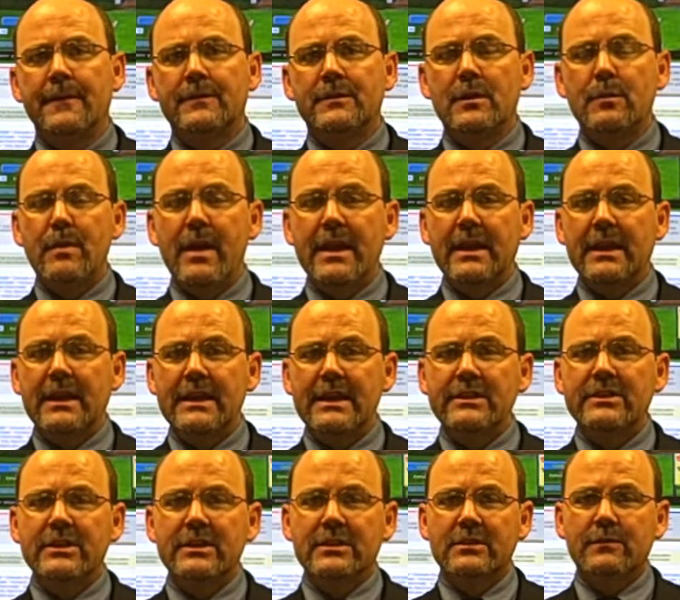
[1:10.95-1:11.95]
To make it
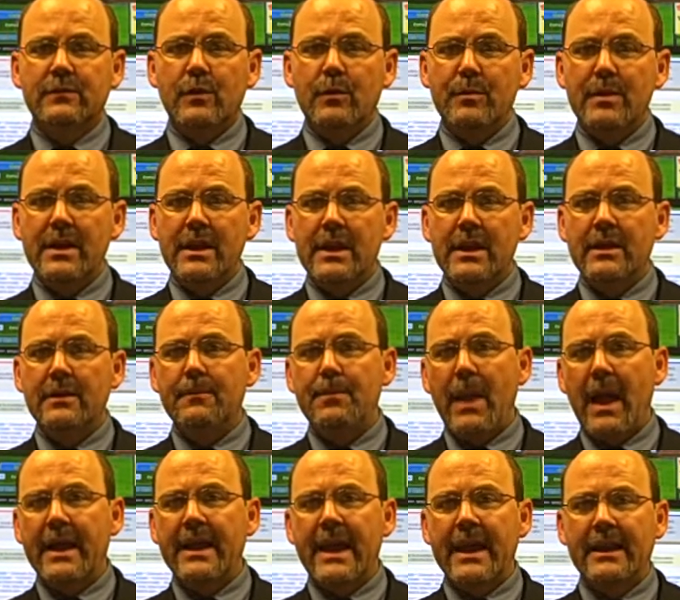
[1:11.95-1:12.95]
easiest for me,
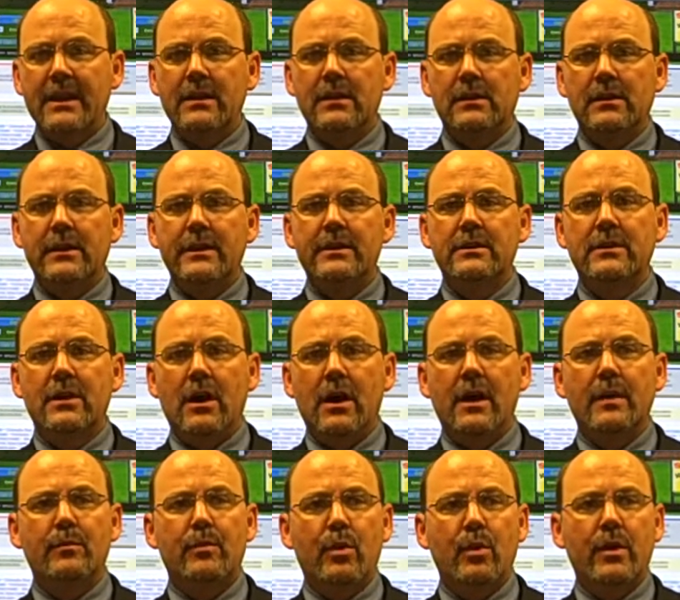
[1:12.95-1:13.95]
I added a link to
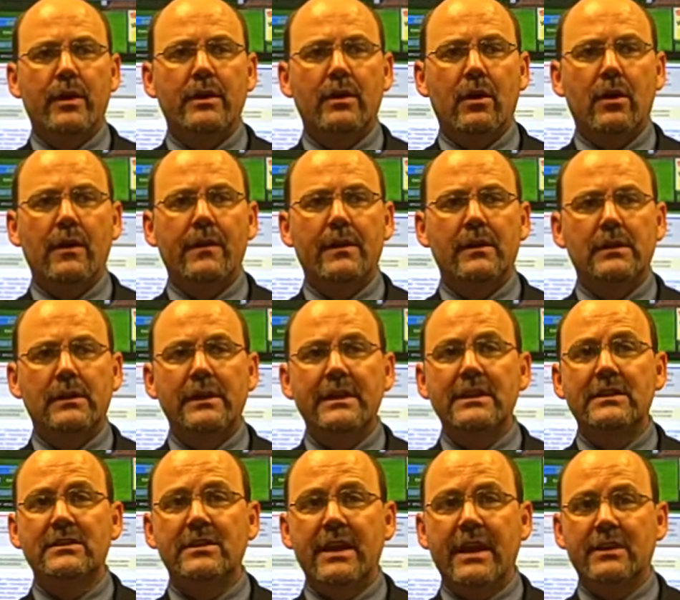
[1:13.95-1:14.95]
OnPoint on the
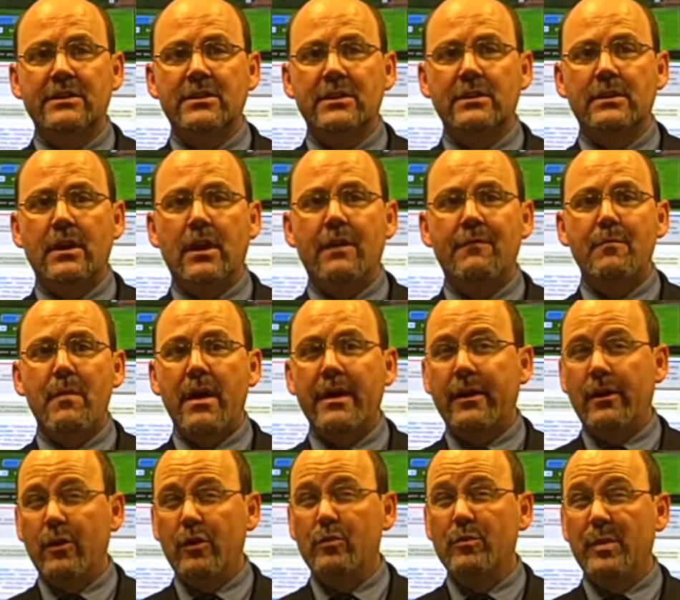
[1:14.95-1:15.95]
link section of my
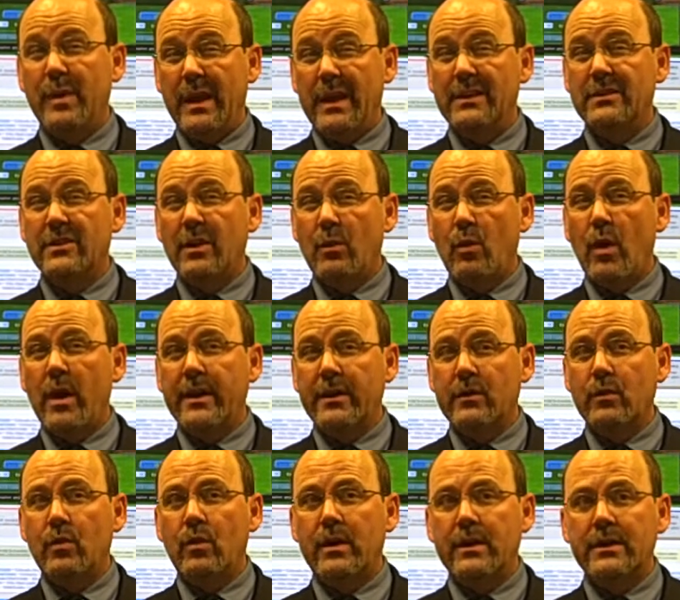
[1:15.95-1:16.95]
homepage on
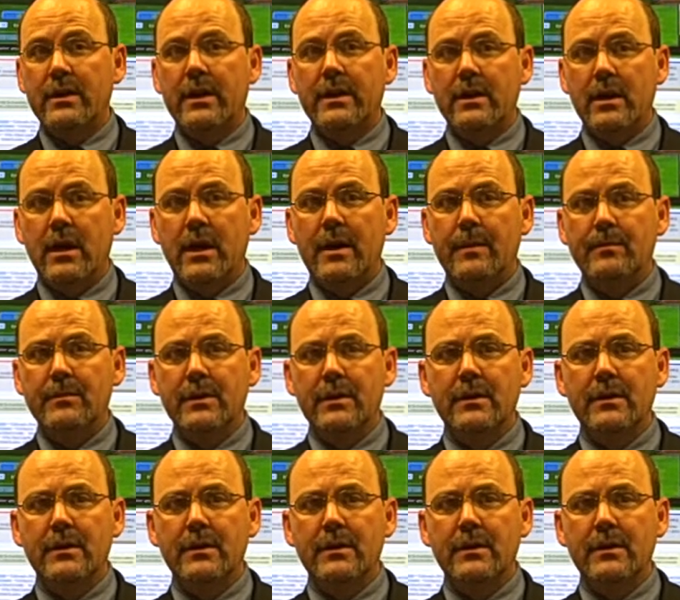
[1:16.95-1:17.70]
weichert1.com.